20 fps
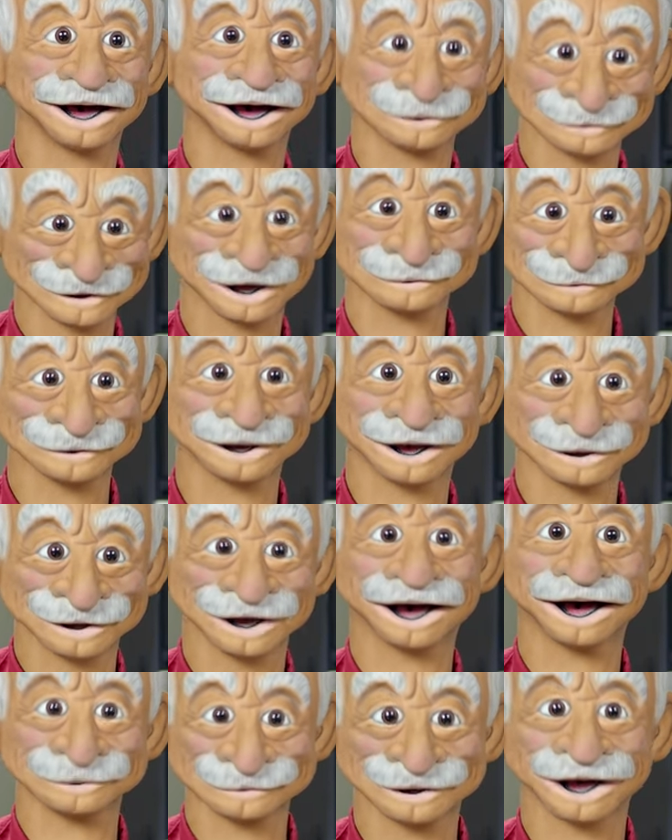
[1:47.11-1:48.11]
Usually,
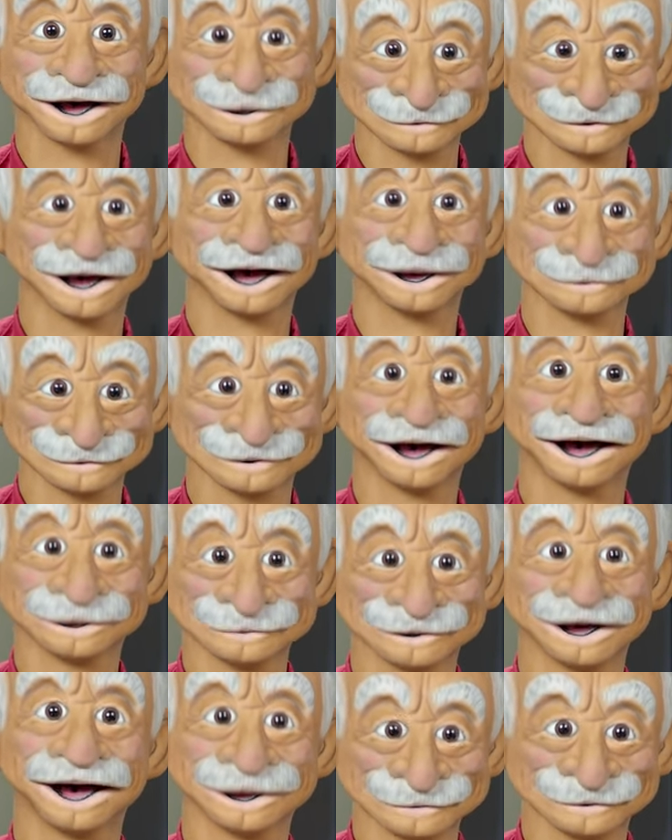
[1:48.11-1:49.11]
these test kits
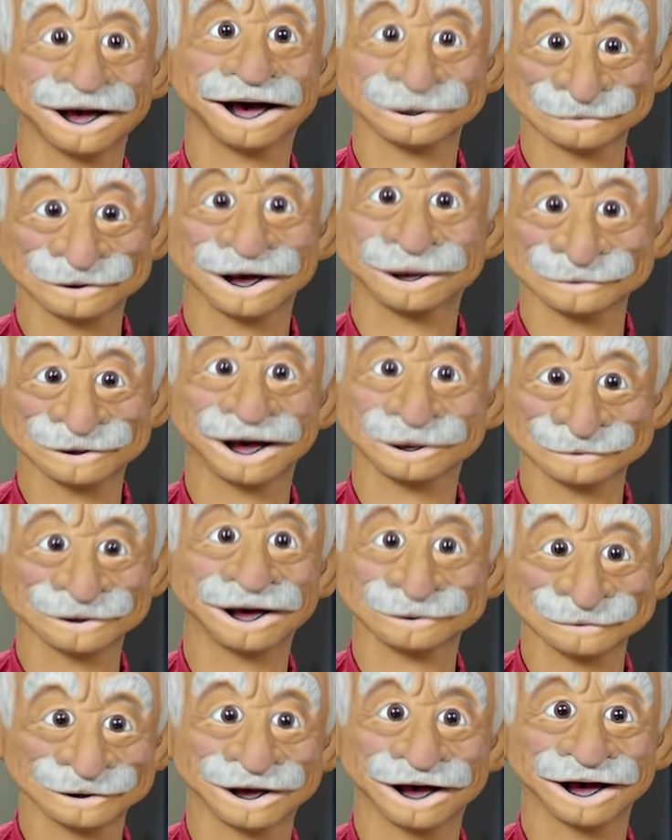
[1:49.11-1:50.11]
are reserved for the
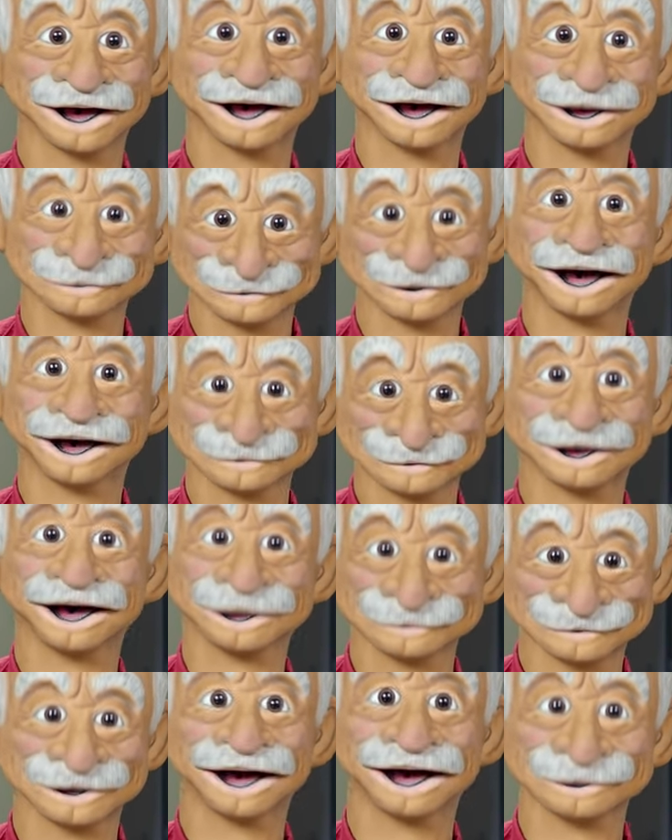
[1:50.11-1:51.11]
military, but their
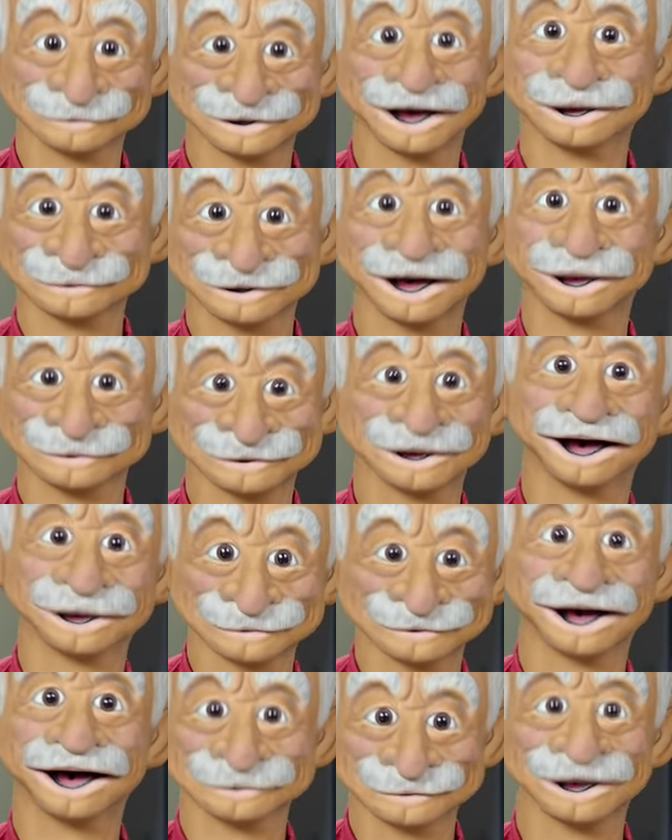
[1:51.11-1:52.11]
dad knew the right
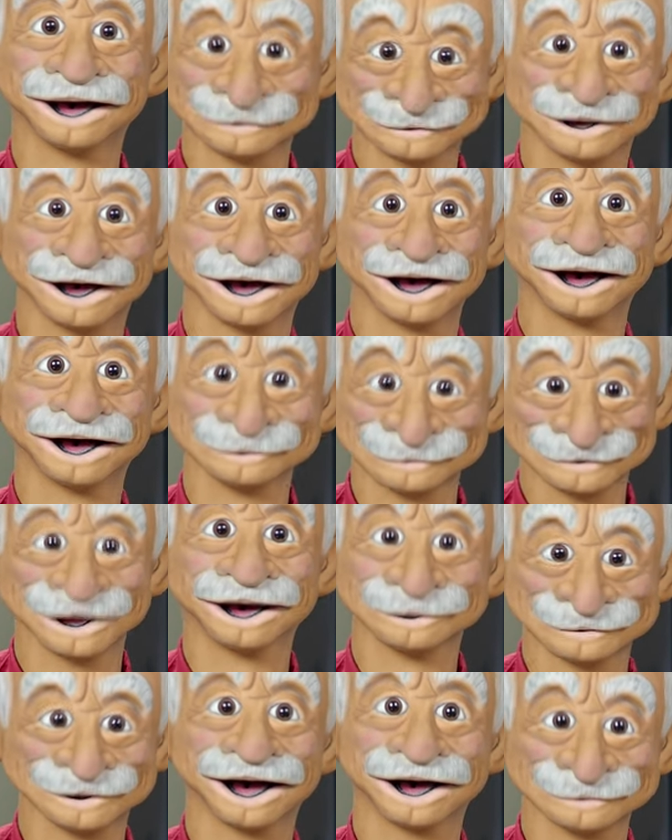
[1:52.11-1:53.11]
people to ask and
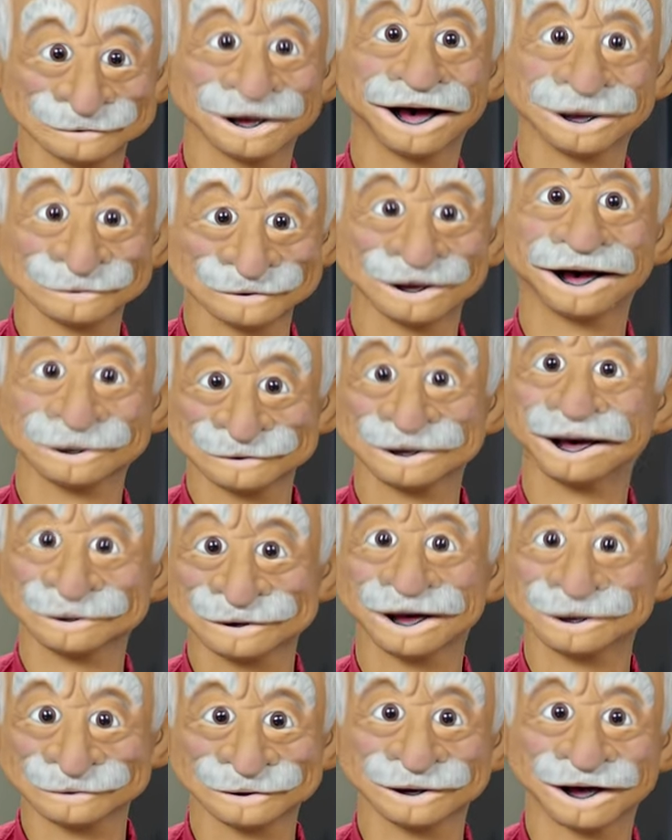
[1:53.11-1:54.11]
wasn't afraid to call
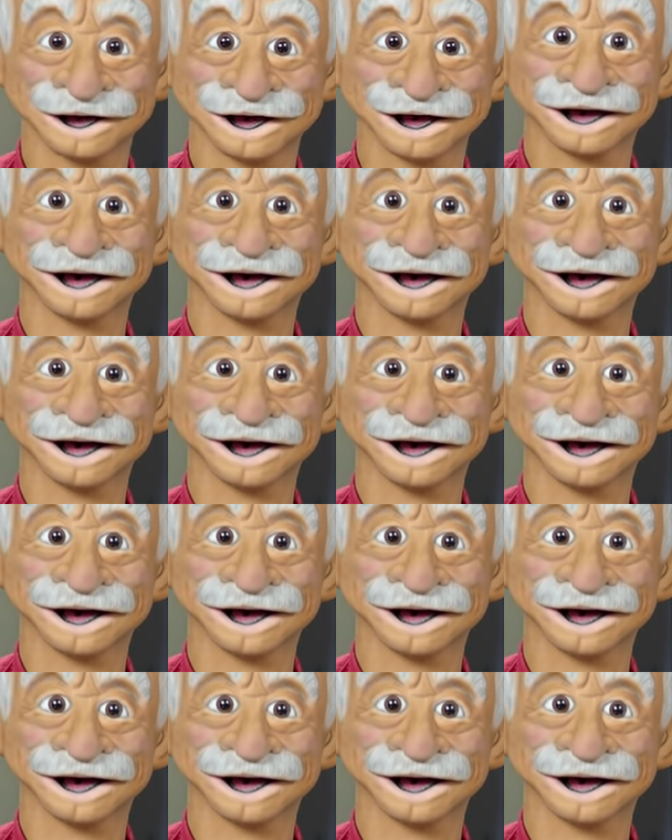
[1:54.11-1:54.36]
them up.